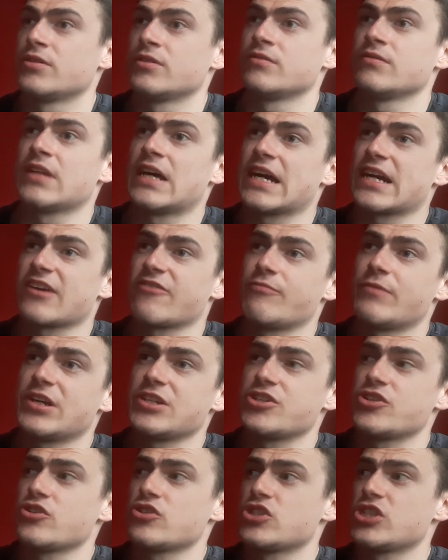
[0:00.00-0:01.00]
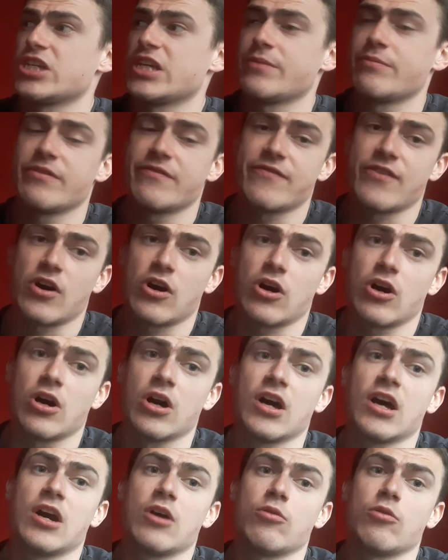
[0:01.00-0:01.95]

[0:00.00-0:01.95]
And like I've mentioned to you before,